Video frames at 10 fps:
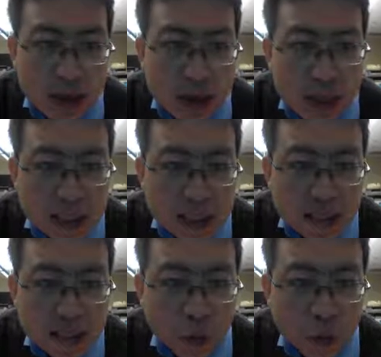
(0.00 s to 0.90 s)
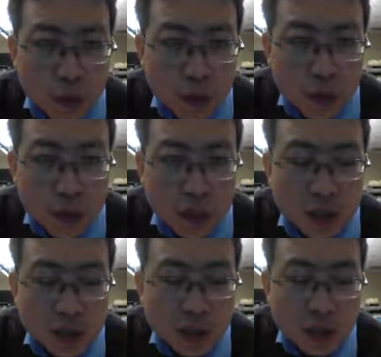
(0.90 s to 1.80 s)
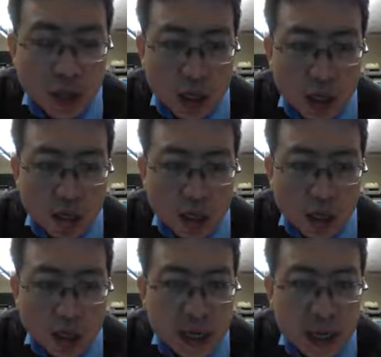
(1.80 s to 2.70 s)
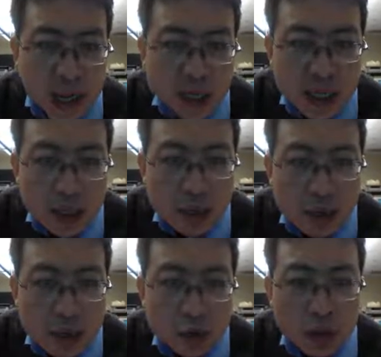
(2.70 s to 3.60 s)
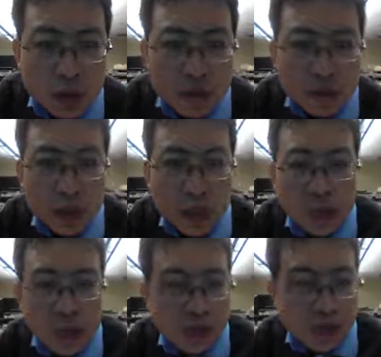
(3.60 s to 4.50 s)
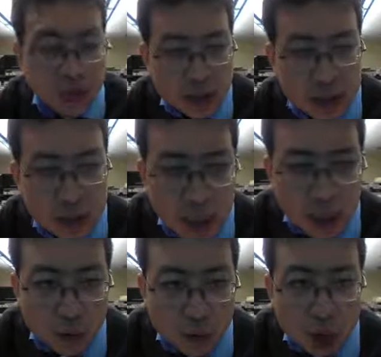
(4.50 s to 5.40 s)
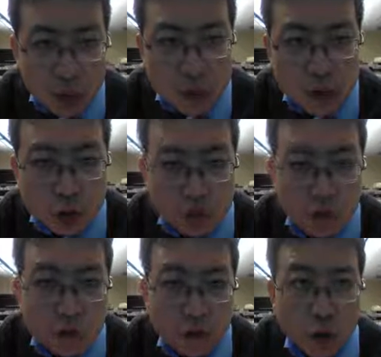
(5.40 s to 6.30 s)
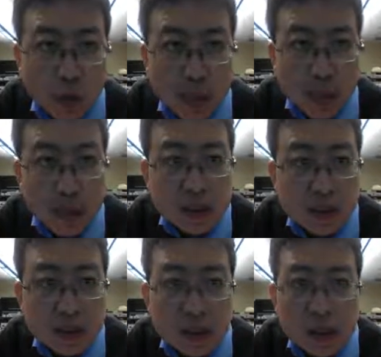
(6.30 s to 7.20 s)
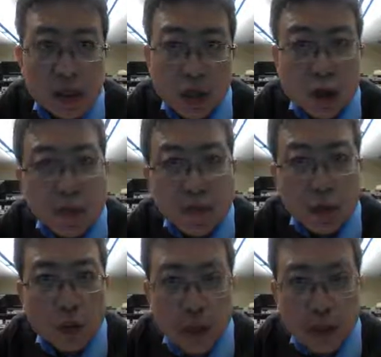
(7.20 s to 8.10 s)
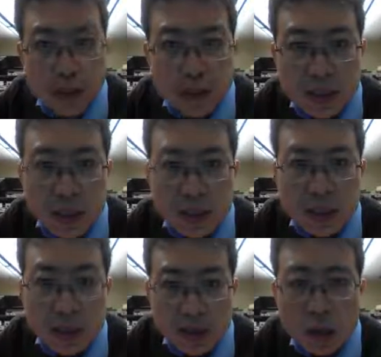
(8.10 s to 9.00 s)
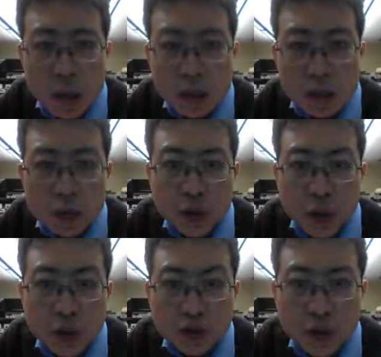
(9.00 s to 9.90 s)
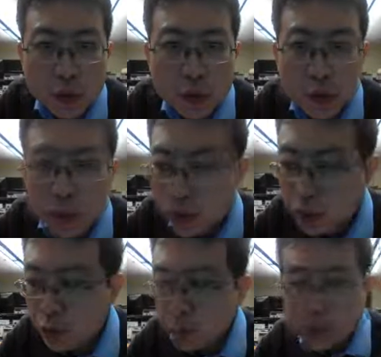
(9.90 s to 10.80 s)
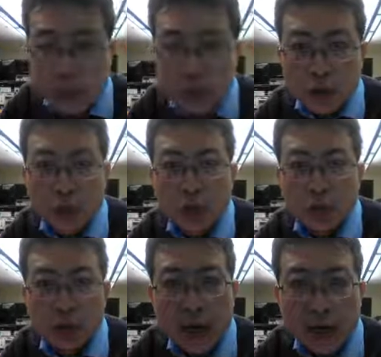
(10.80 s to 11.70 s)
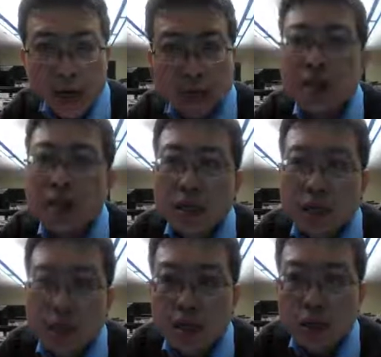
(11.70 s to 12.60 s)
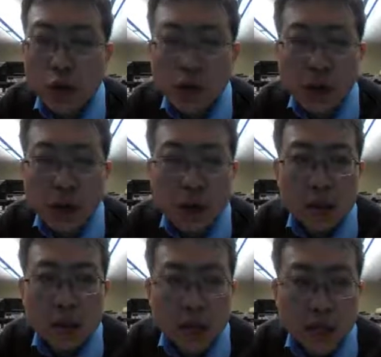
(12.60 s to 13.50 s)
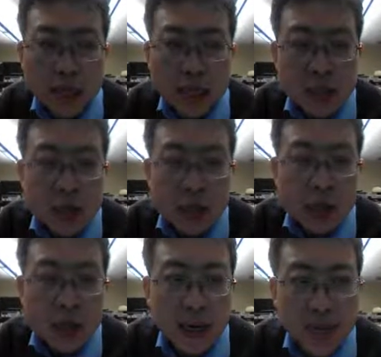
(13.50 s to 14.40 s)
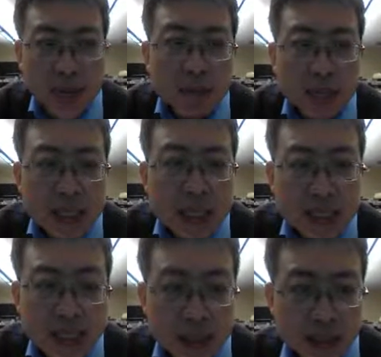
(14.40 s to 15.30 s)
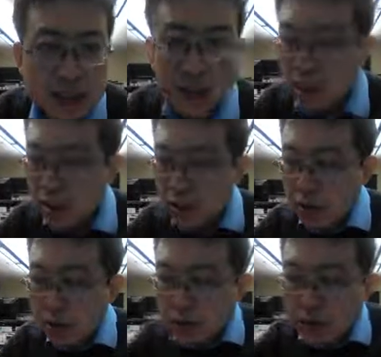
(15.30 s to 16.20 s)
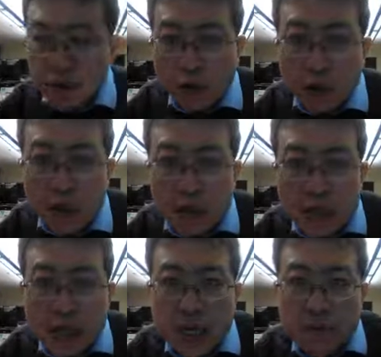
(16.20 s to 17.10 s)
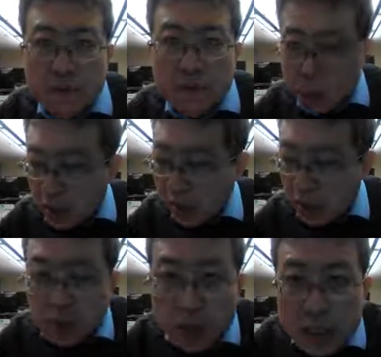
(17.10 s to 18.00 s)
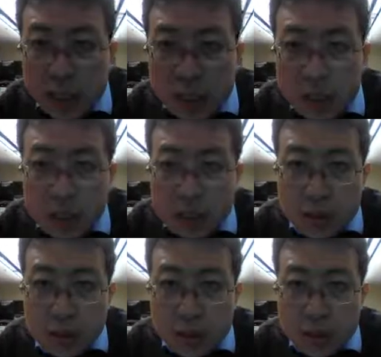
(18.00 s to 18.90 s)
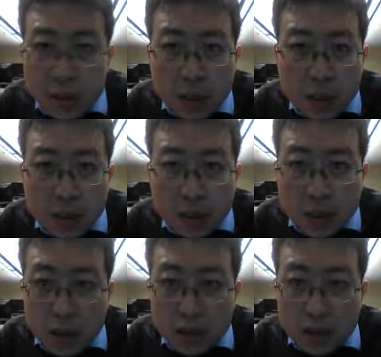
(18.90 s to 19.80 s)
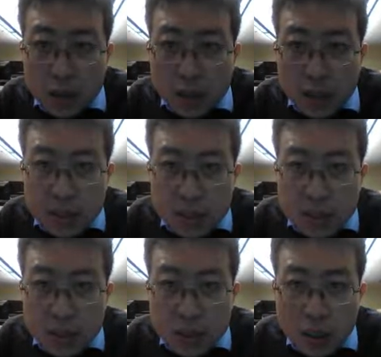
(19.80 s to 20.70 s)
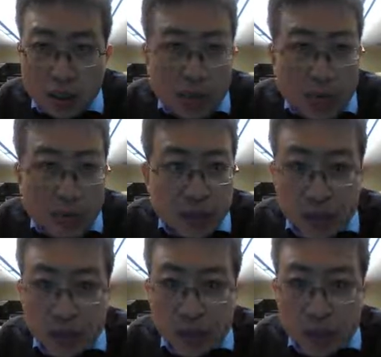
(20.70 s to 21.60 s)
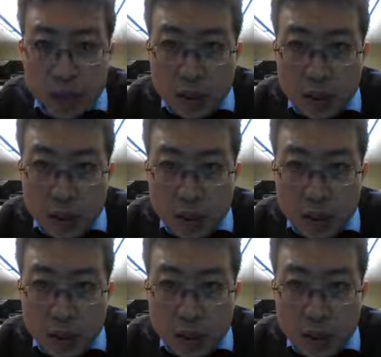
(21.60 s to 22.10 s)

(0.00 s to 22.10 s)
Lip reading: it's all asking for your opportunity cost. Now remember in class that when we're looking for the comparative advantage, we always look for the 4 prices. Those 4 prices, they are the opportunity cost for you. So once you know the 4 prices, that's your your answer to part A, B, C, and D. So let's do the 4 prices now. So let's start with price of ice cream